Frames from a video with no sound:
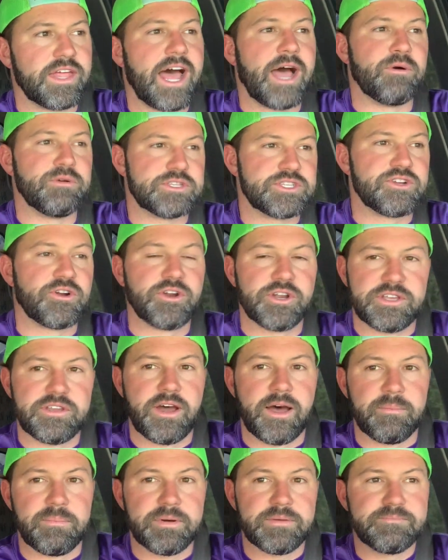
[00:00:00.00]
I would start a
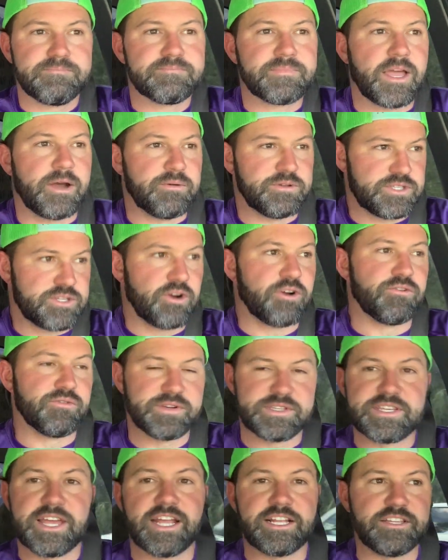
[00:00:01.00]
dump I would start a
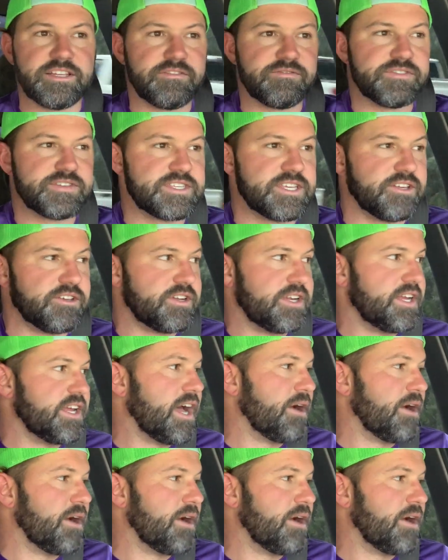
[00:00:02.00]
recycling facility.